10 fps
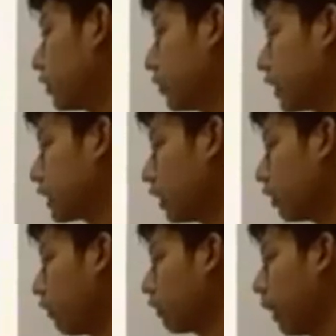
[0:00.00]
a unique set
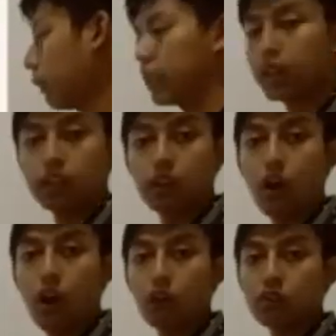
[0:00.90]
of
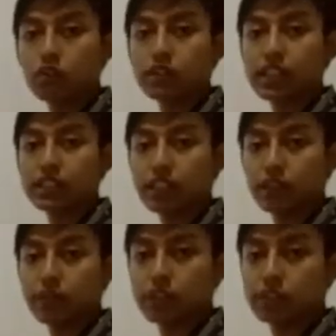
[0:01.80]
grammatical or
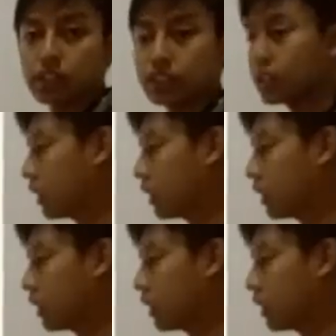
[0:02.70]
lexical features.